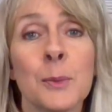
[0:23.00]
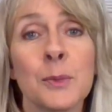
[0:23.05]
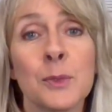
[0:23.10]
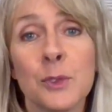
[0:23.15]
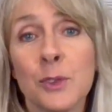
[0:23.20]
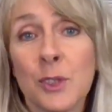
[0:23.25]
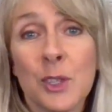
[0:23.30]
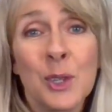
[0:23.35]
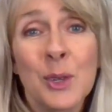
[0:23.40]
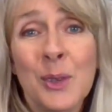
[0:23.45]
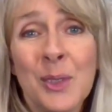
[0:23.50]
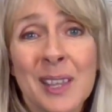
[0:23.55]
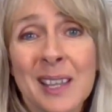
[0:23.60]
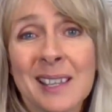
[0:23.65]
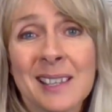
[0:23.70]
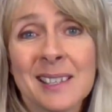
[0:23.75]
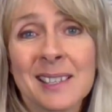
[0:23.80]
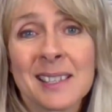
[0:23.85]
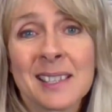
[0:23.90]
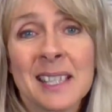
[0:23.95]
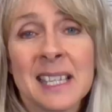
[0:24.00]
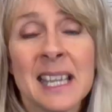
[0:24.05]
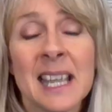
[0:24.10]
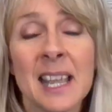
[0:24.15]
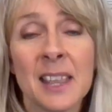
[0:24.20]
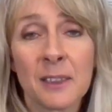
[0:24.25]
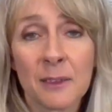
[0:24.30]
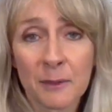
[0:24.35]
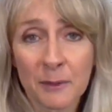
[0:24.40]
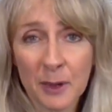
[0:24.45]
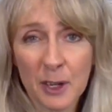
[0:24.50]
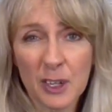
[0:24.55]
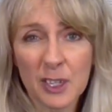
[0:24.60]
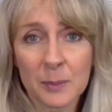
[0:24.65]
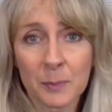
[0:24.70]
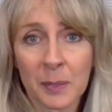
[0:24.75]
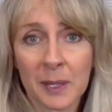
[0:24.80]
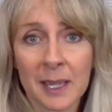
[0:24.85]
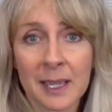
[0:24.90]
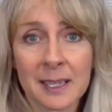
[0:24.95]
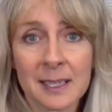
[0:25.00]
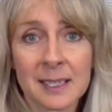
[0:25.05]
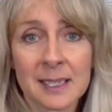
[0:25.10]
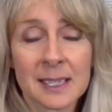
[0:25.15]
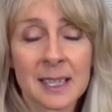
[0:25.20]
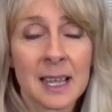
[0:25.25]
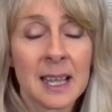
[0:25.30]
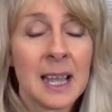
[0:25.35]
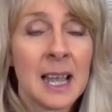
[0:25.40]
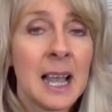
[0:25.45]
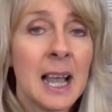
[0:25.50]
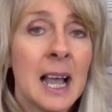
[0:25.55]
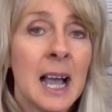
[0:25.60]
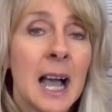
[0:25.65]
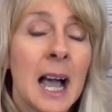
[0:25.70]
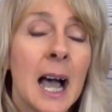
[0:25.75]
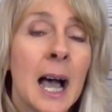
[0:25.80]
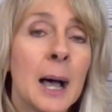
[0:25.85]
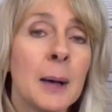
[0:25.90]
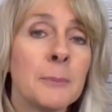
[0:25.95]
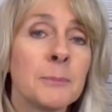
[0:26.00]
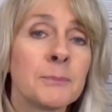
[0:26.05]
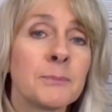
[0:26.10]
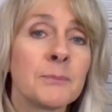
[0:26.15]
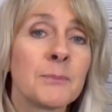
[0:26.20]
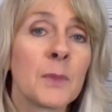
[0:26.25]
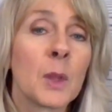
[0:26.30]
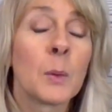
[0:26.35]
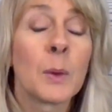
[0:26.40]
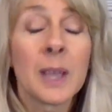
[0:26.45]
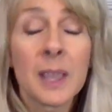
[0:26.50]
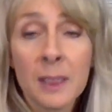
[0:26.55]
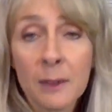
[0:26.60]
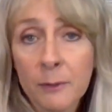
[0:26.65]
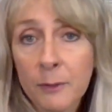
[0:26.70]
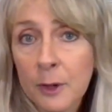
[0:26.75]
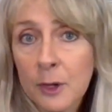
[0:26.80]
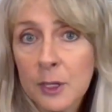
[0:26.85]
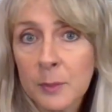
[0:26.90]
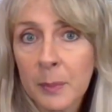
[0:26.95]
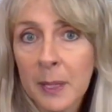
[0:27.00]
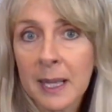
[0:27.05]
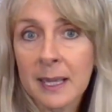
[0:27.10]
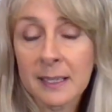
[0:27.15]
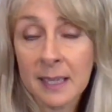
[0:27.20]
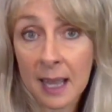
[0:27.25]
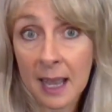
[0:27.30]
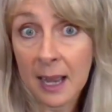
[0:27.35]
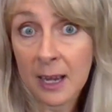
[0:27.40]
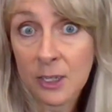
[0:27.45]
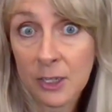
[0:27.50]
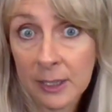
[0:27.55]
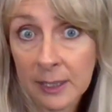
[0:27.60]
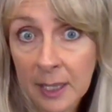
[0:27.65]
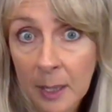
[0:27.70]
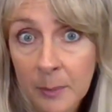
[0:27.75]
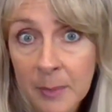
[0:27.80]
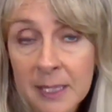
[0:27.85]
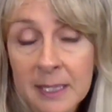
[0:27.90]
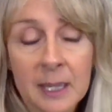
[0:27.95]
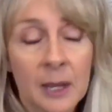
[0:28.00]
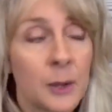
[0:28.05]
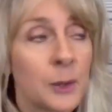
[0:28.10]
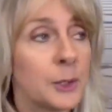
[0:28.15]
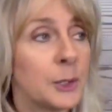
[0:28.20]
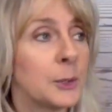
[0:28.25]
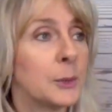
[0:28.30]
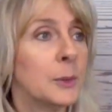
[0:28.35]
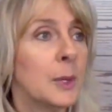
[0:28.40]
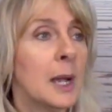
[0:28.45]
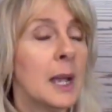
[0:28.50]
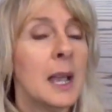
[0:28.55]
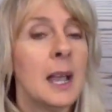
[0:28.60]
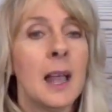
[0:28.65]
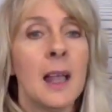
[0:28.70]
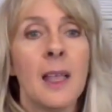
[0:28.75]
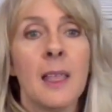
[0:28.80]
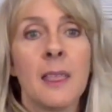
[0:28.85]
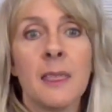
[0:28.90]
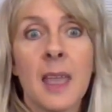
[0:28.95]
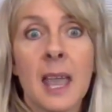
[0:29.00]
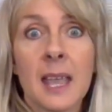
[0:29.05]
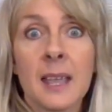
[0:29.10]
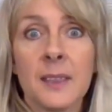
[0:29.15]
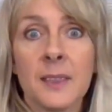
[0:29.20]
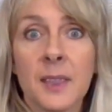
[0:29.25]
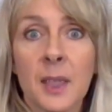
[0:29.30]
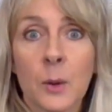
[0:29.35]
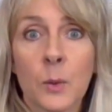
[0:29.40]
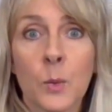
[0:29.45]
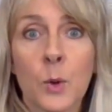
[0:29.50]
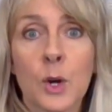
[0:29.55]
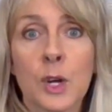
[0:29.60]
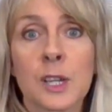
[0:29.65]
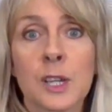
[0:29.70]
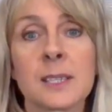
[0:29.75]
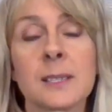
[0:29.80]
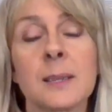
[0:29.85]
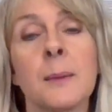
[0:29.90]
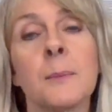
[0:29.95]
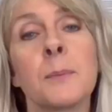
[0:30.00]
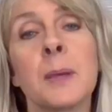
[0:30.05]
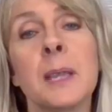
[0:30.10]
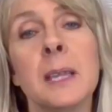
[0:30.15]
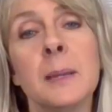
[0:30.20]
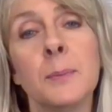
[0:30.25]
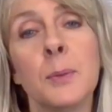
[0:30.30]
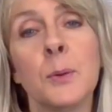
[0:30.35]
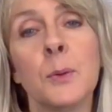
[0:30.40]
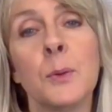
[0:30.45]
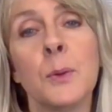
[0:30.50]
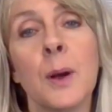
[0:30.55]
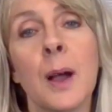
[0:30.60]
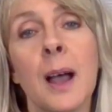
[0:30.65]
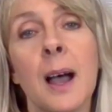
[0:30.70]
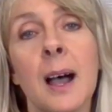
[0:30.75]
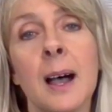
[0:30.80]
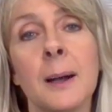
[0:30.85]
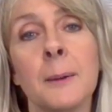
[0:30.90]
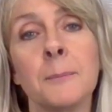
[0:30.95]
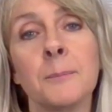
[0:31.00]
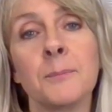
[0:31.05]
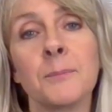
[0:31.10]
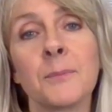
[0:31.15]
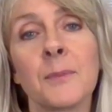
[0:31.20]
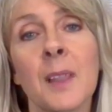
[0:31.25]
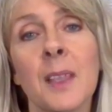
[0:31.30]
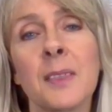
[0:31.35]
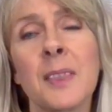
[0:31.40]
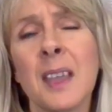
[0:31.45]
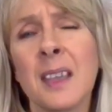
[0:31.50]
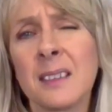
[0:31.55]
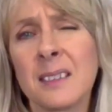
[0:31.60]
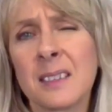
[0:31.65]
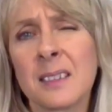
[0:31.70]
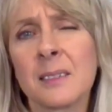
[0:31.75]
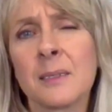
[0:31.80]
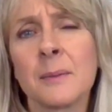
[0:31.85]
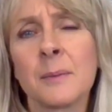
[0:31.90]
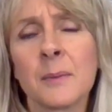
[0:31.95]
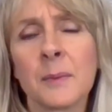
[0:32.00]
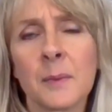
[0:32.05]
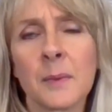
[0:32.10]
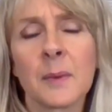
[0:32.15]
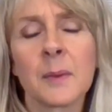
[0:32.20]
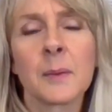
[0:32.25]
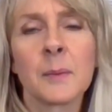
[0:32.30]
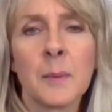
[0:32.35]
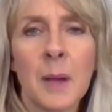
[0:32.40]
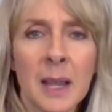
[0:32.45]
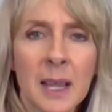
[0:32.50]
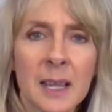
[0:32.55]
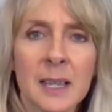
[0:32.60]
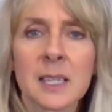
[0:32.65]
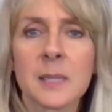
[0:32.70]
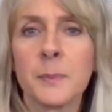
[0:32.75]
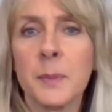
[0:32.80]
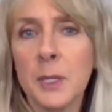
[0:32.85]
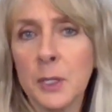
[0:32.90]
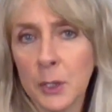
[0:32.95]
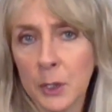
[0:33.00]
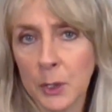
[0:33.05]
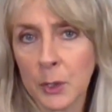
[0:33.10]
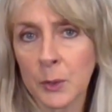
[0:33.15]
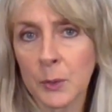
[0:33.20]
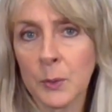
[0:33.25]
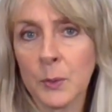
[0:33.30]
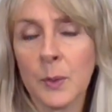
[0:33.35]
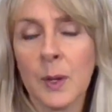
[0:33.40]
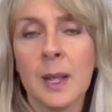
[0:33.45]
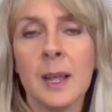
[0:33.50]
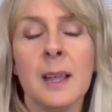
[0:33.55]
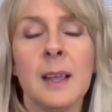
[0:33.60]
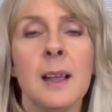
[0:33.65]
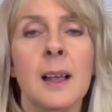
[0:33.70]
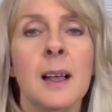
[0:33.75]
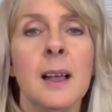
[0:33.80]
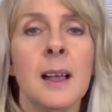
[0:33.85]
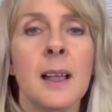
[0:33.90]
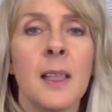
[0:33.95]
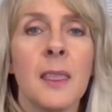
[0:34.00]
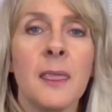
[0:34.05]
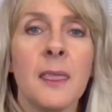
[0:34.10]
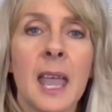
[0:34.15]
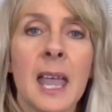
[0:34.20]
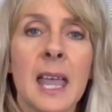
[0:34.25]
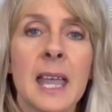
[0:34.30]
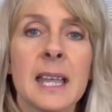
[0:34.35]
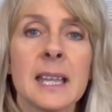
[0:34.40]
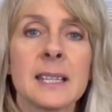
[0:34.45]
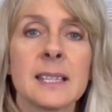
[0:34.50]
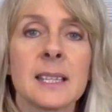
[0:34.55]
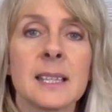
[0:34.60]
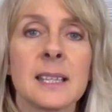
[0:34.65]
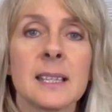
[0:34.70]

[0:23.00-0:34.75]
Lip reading: do this in the first place. In the first place, actually, let me tell you that there were some people that my husband knew that